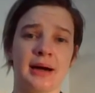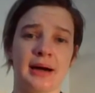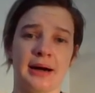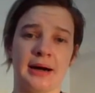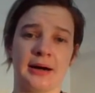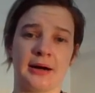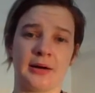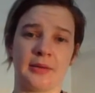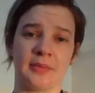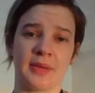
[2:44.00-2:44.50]

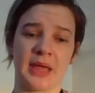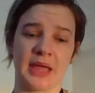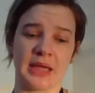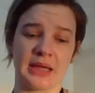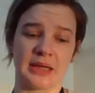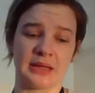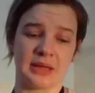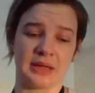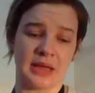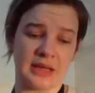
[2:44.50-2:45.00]

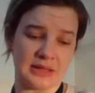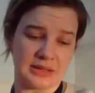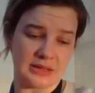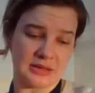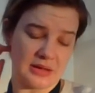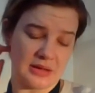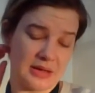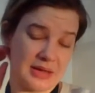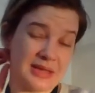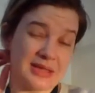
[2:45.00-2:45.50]
And
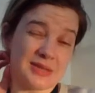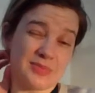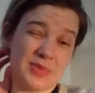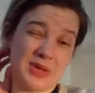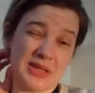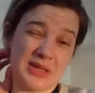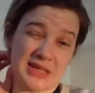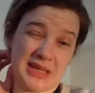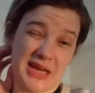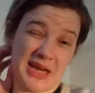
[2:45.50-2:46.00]

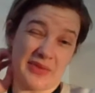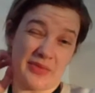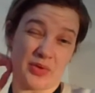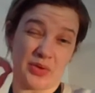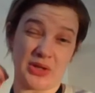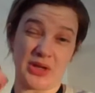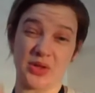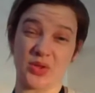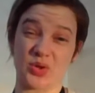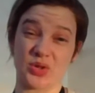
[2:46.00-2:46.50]
Ismene's kind of
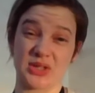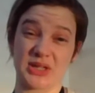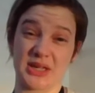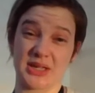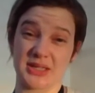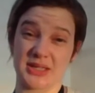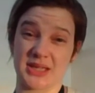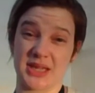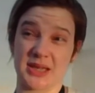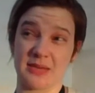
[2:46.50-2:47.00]
on the other
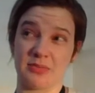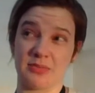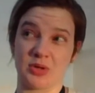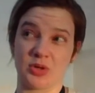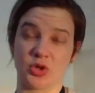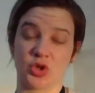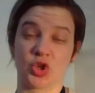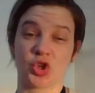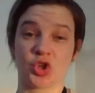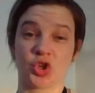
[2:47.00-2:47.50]
side saying,
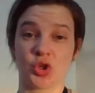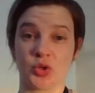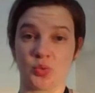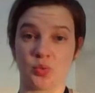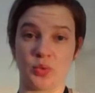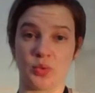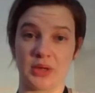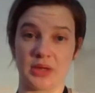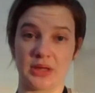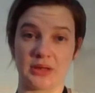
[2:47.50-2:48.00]
but
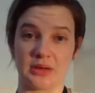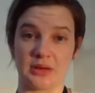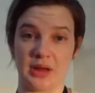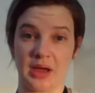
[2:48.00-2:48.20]
should we?